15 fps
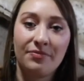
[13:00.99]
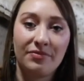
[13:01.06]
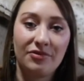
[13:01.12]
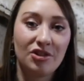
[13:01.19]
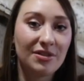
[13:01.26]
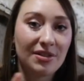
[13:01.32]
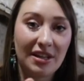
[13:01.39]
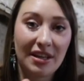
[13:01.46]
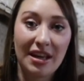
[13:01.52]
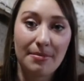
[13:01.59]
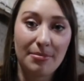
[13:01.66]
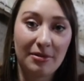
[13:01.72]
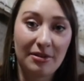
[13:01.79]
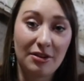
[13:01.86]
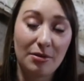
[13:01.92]
just to
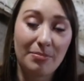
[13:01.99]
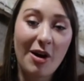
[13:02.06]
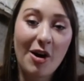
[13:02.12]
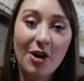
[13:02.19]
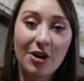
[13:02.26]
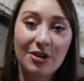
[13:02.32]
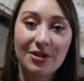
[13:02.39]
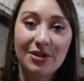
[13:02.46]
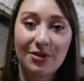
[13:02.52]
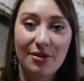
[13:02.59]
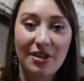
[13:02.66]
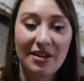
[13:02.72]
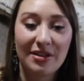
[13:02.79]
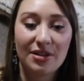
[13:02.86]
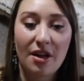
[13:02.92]
keep in your purse or
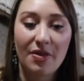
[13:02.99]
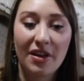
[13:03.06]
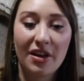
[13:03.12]
things on the